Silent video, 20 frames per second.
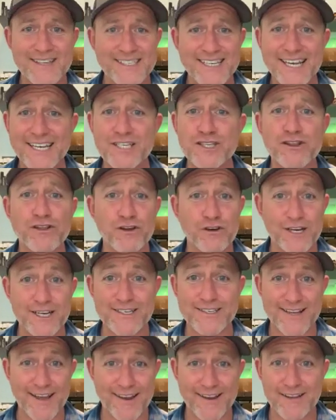Takes 30
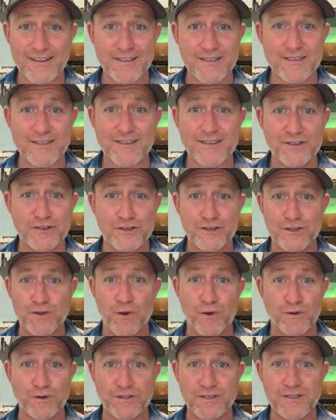seconds. You just
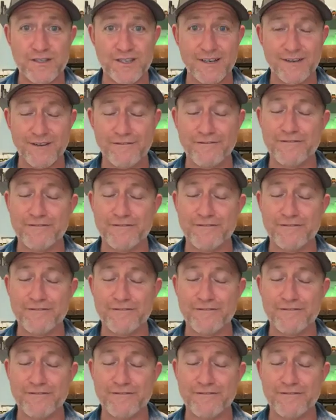hold still.